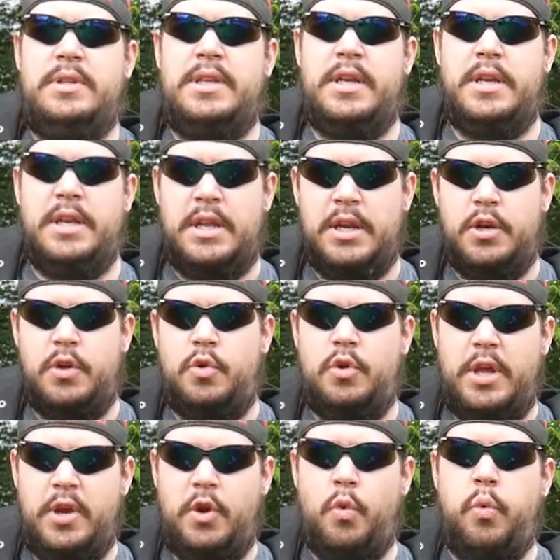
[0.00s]
In
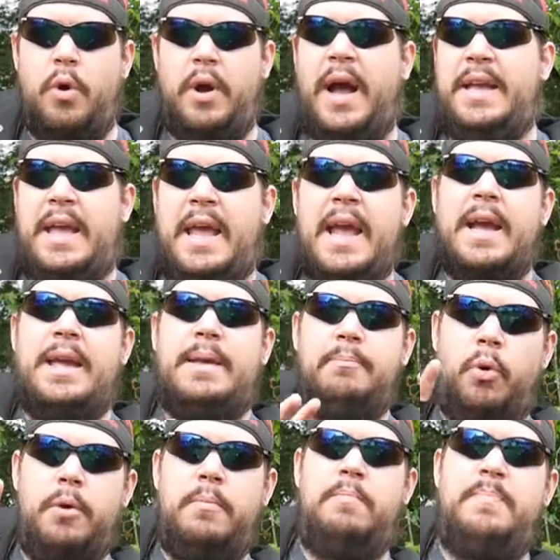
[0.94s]
quote, I
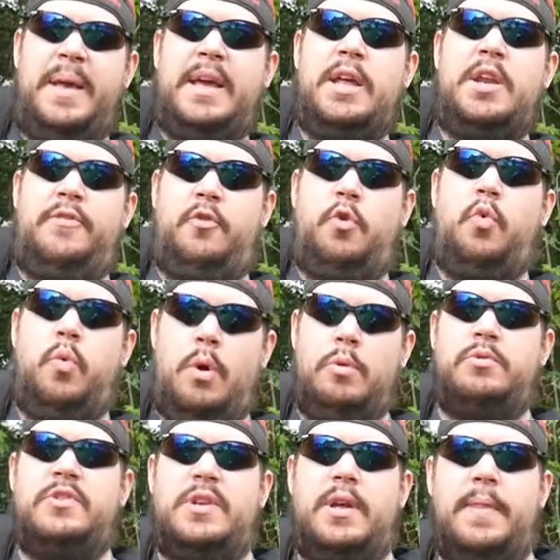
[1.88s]
can't put big enough
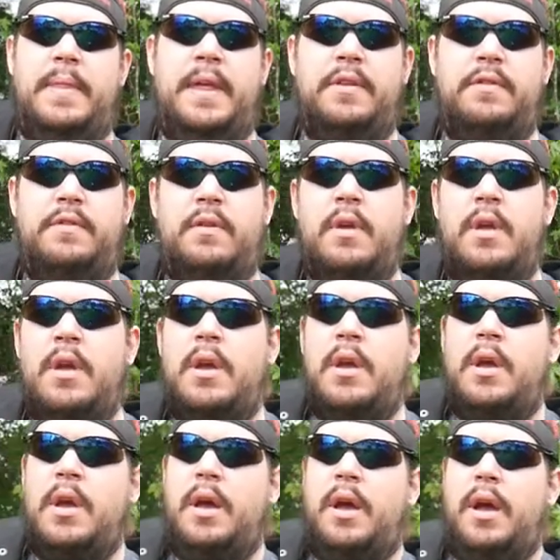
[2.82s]
quotes on this.
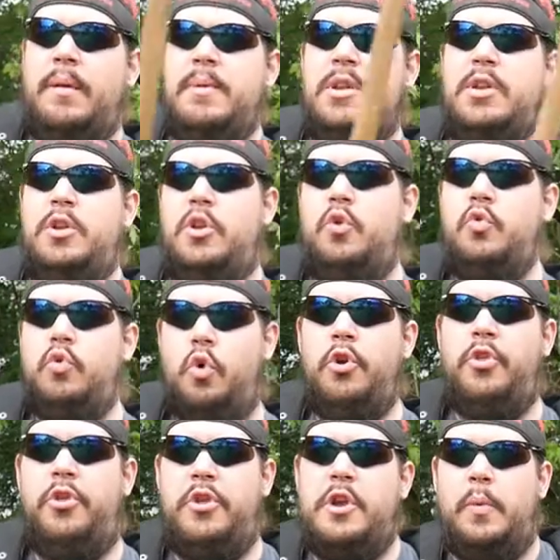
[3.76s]
I mean, you
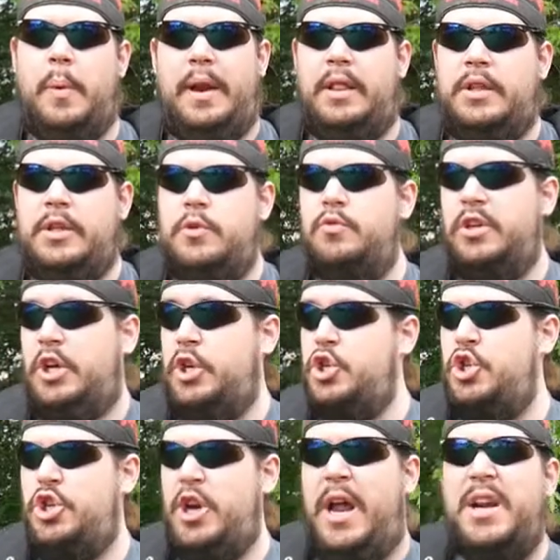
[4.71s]
could theoretically use like a
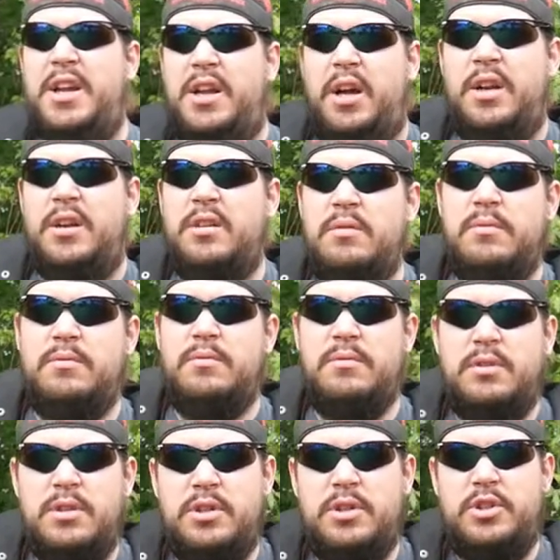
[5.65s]
shotgun
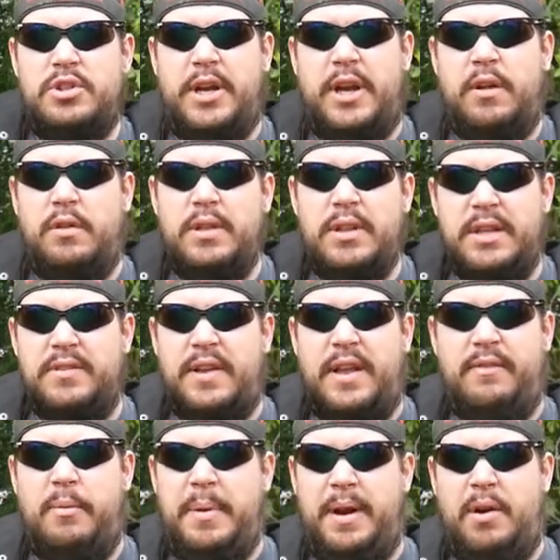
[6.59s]
shell
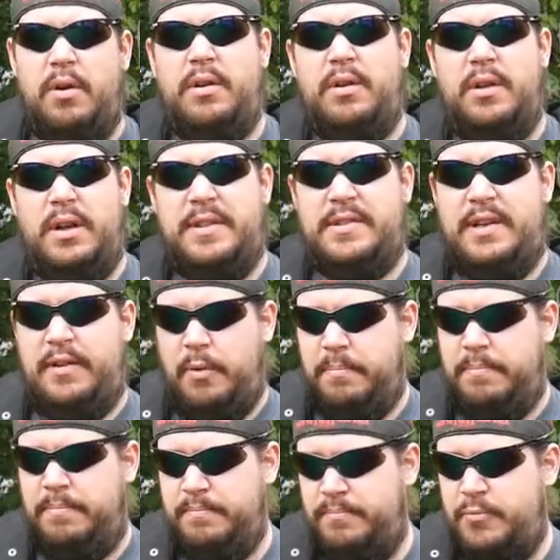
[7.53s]
inside of a barrel, inside of
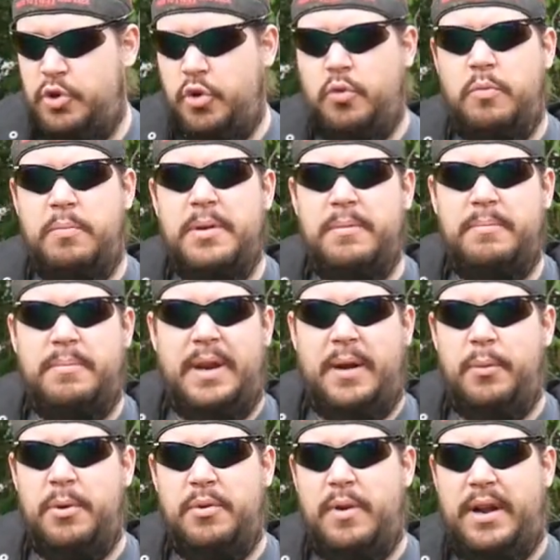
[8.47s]
a tube, but
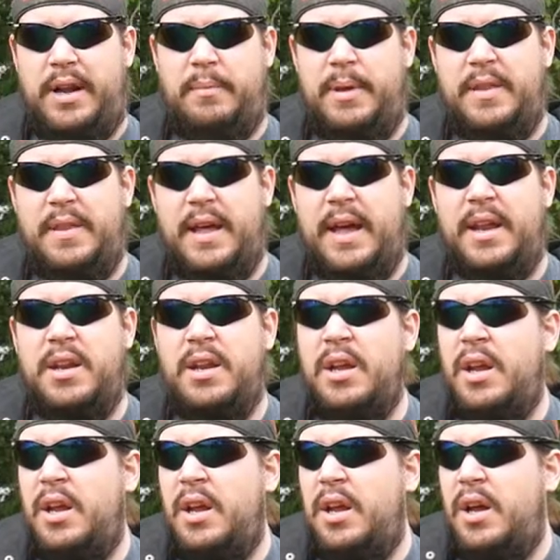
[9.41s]
I wouldn't recommend
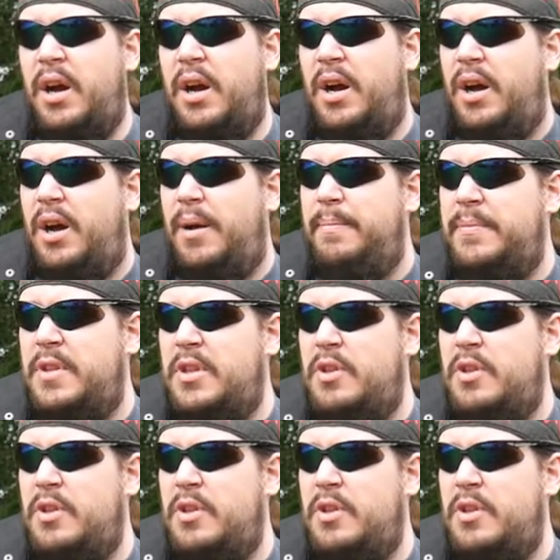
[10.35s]
that.